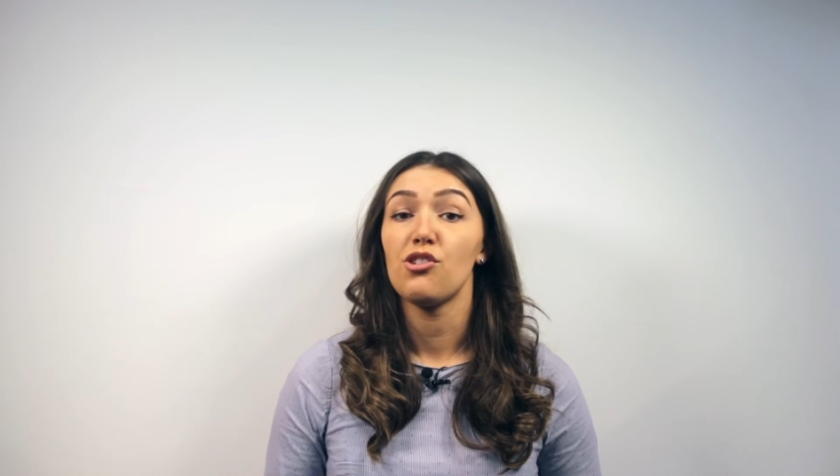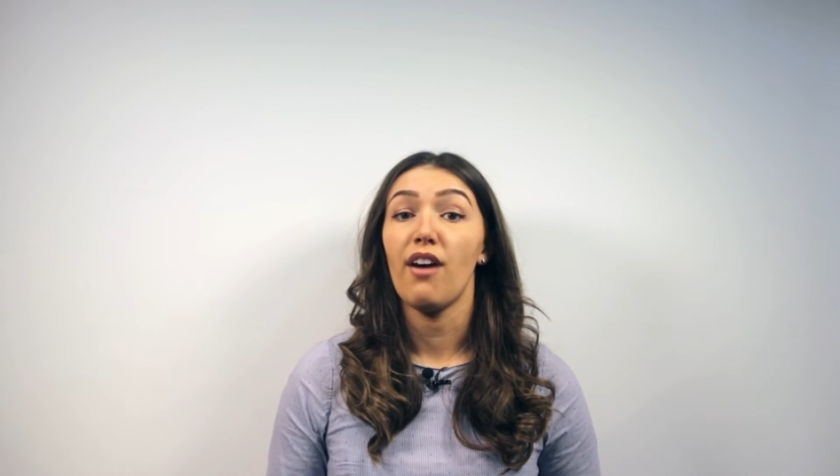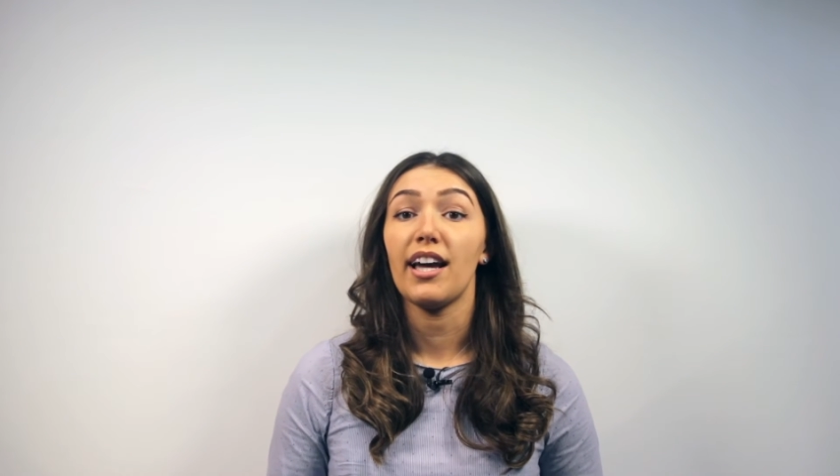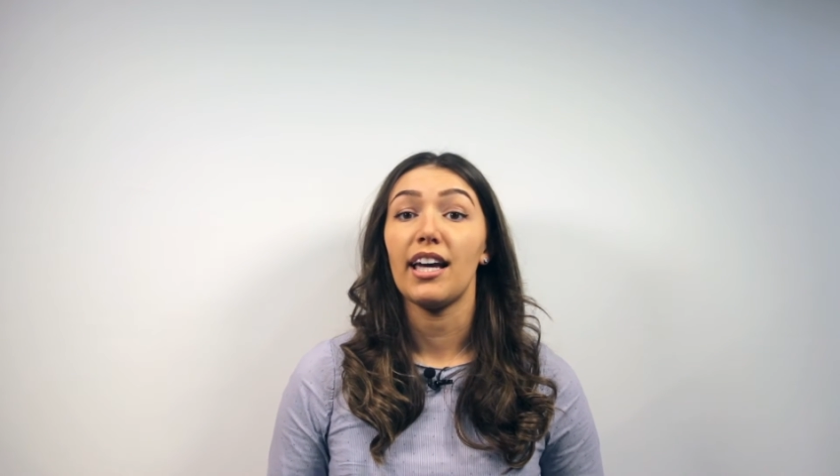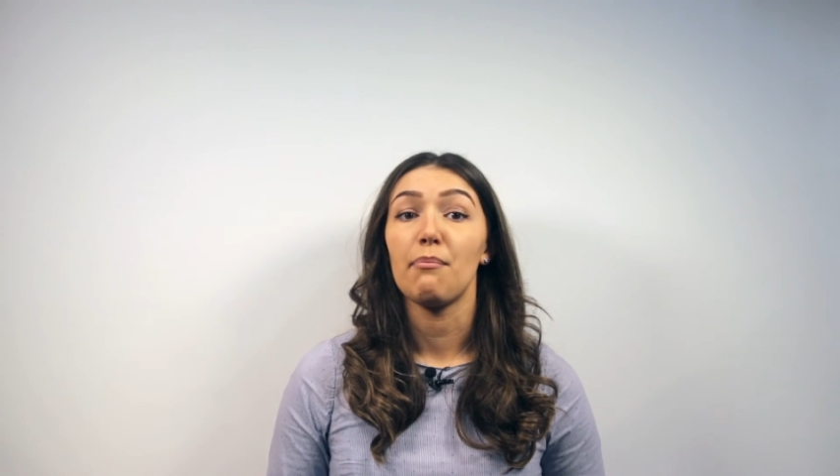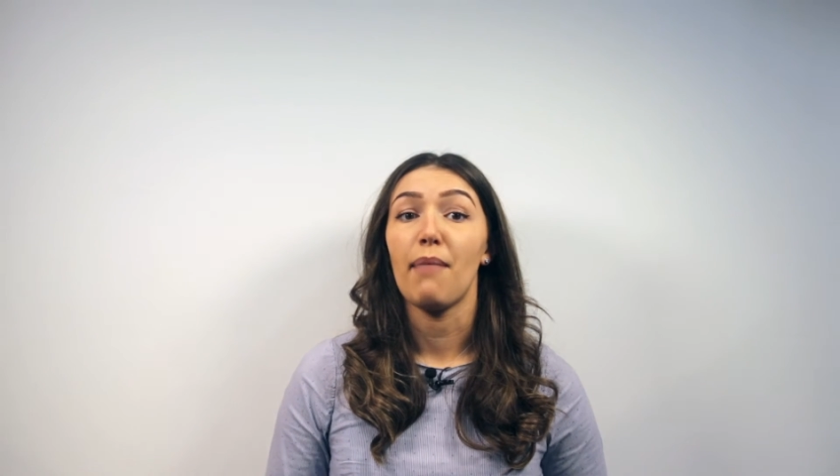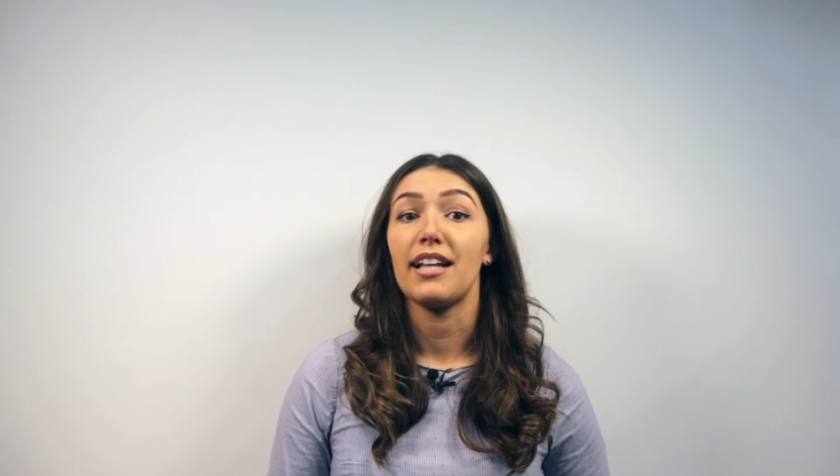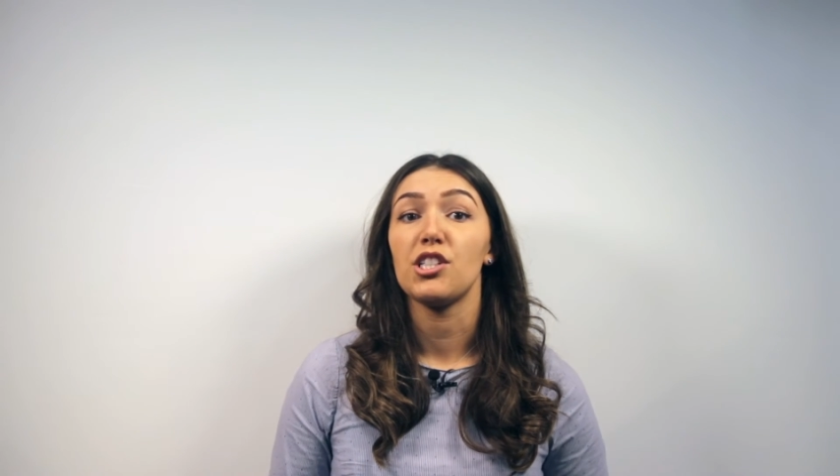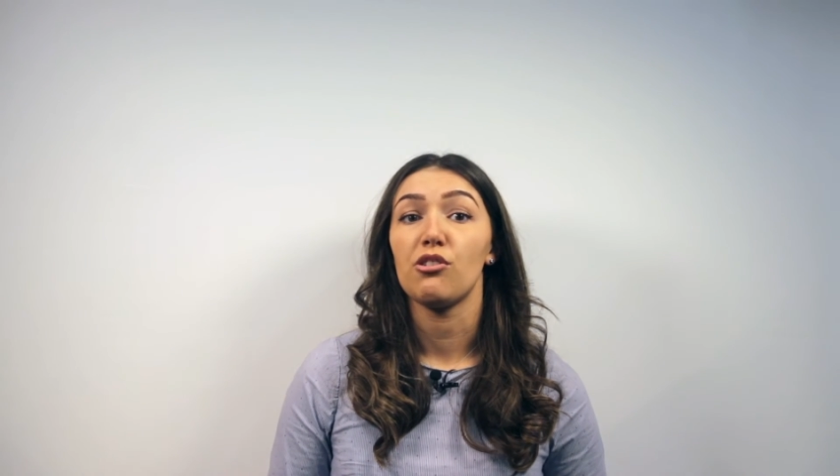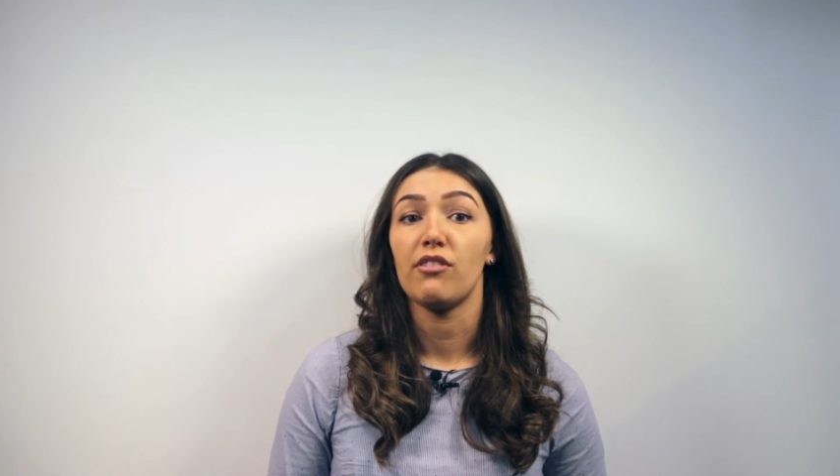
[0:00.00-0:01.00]
track and
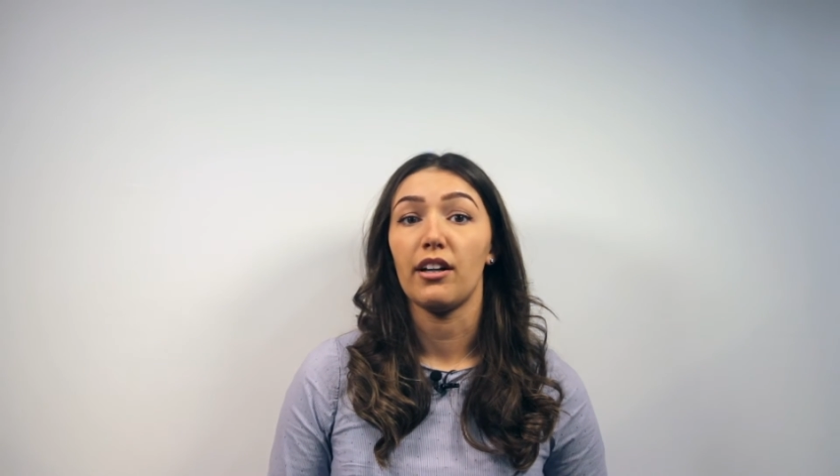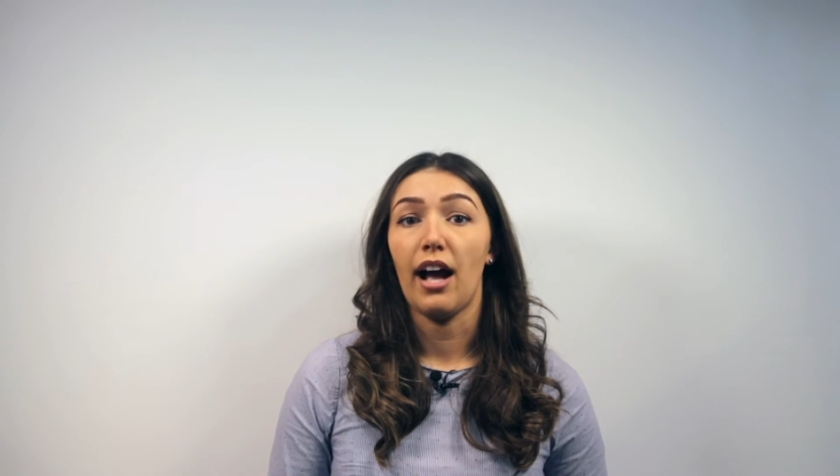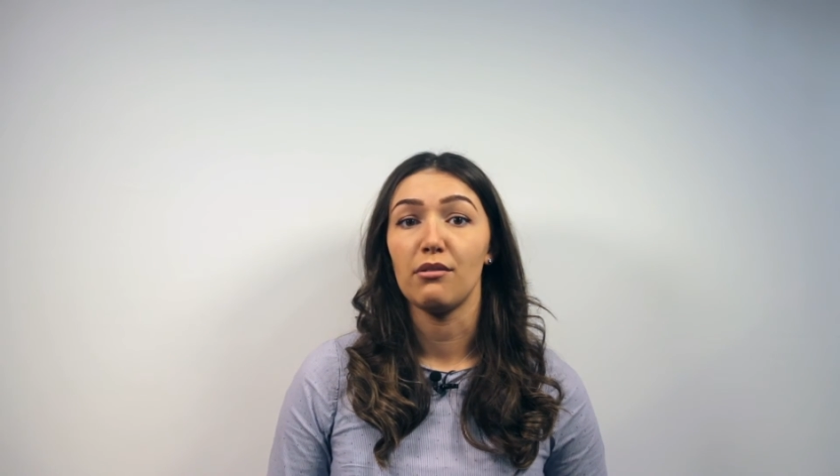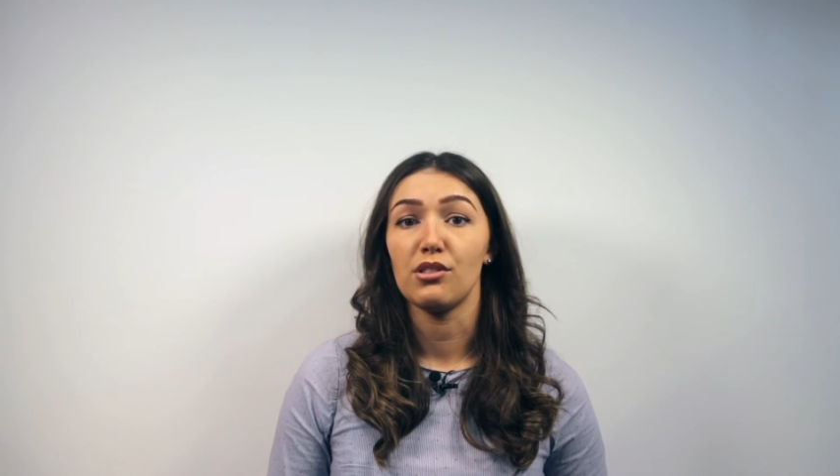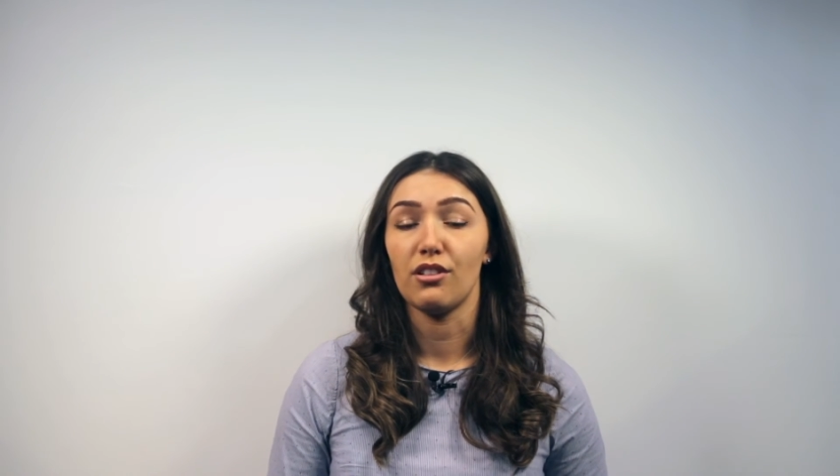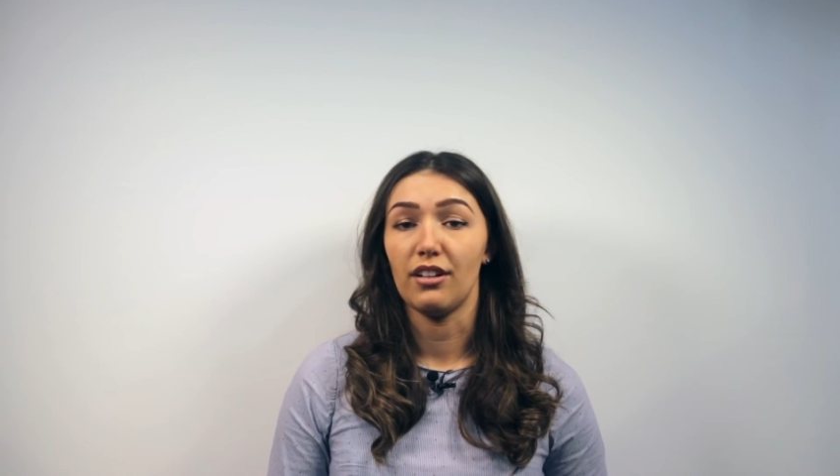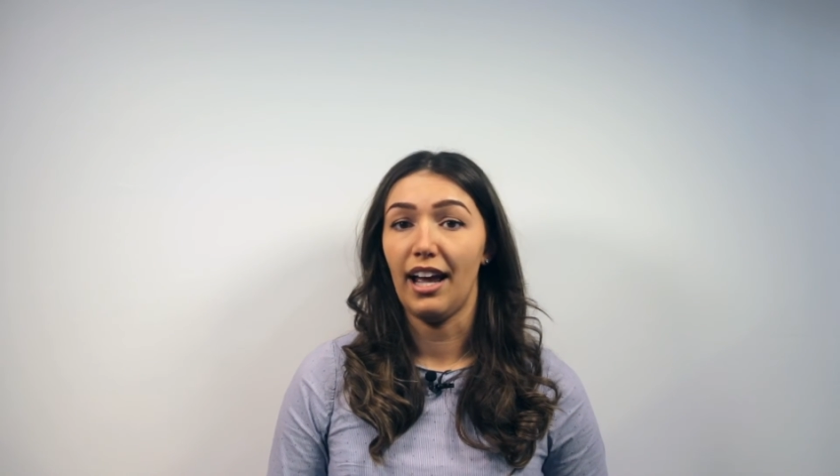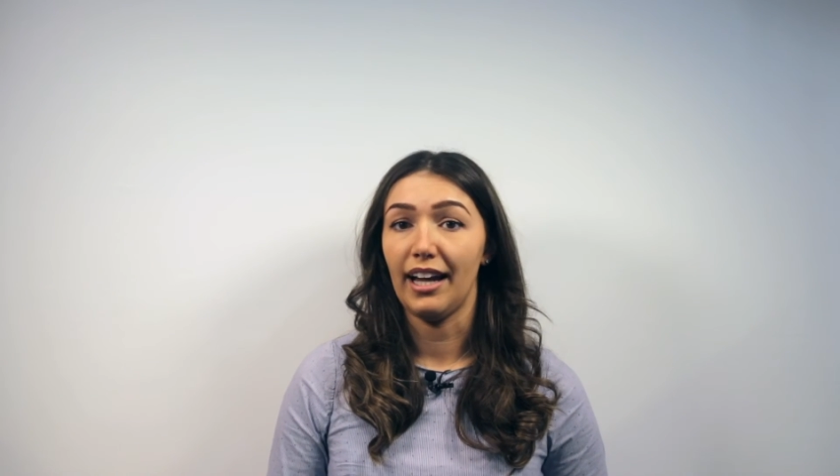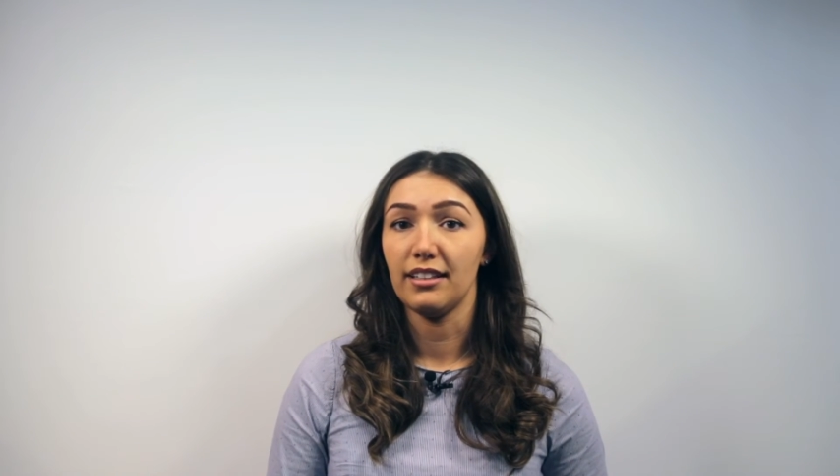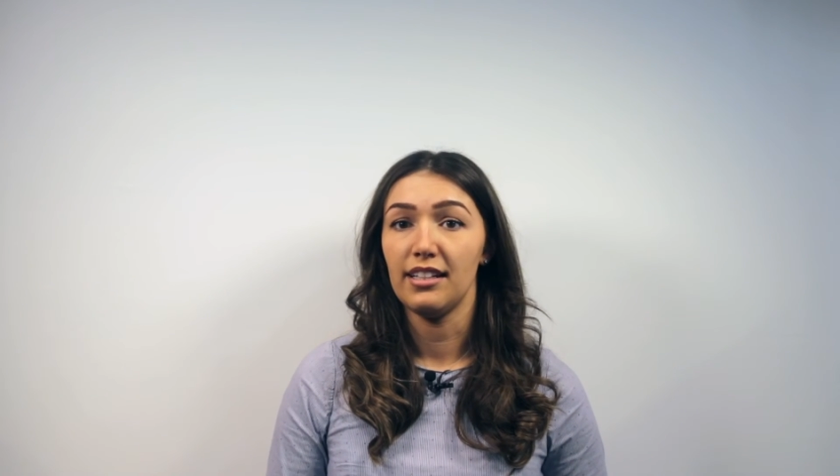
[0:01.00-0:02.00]
manage your accounts
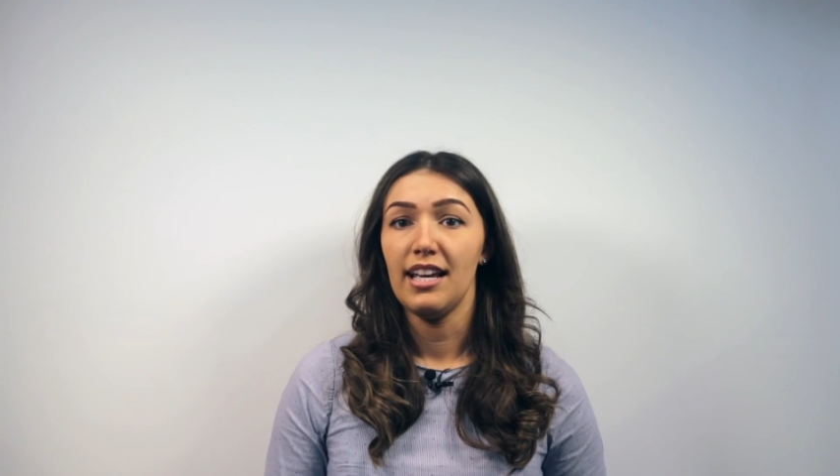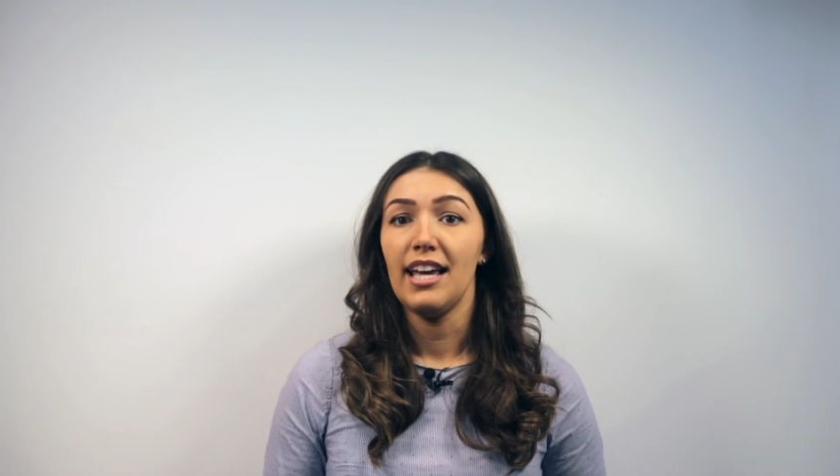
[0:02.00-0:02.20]
online,